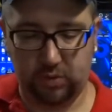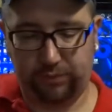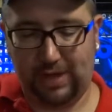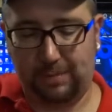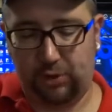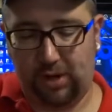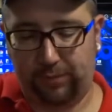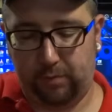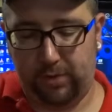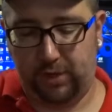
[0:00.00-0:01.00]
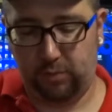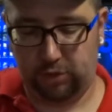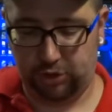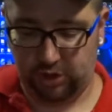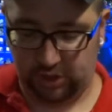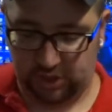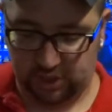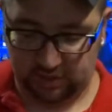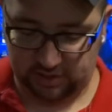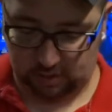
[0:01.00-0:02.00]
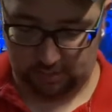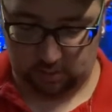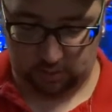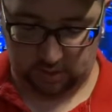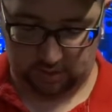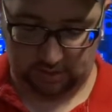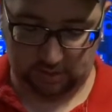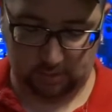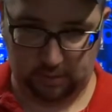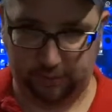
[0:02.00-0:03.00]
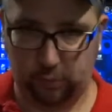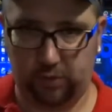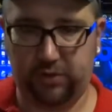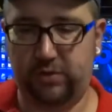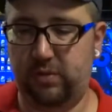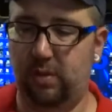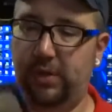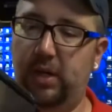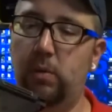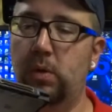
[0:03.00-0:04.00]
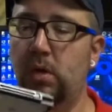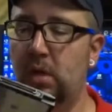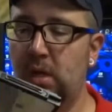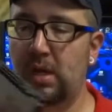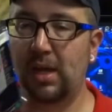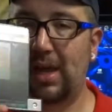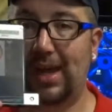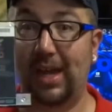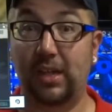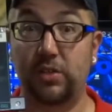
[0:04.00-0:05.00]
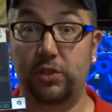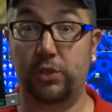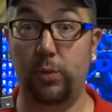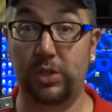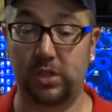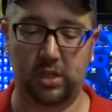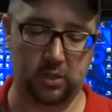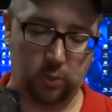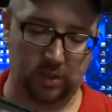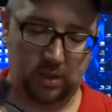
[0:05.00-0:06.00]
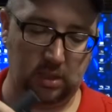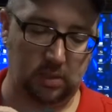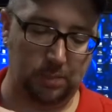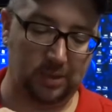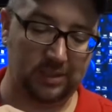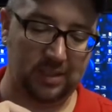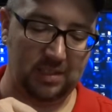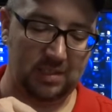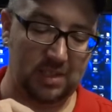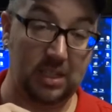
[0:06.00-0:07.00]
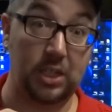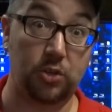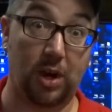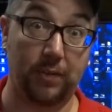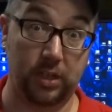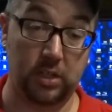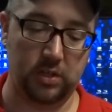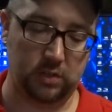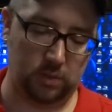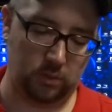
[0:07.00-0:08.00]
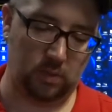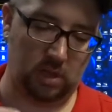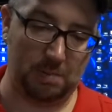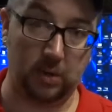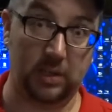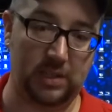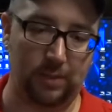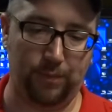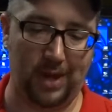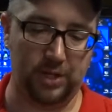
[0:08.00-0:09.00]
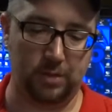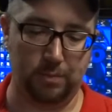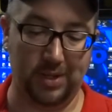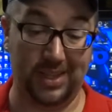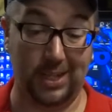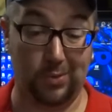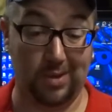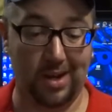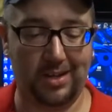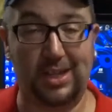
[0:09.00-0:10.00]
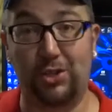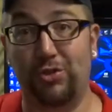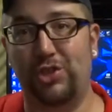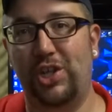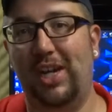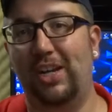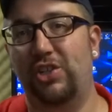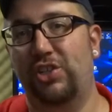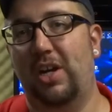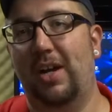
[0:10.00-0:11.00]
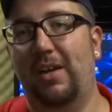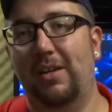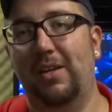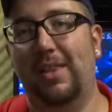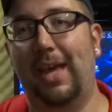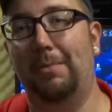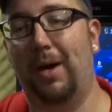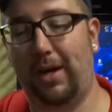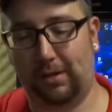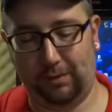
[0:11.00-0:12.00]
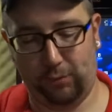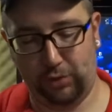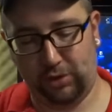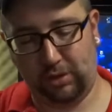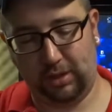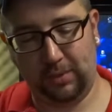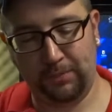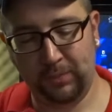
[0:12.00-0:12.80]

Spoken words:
floppy drive from here, which it does come out with a little bit of force. There we go. And switch this with the built-in CD drive that does come out in the same fashion, but they do not interchange on that model, unfortunately.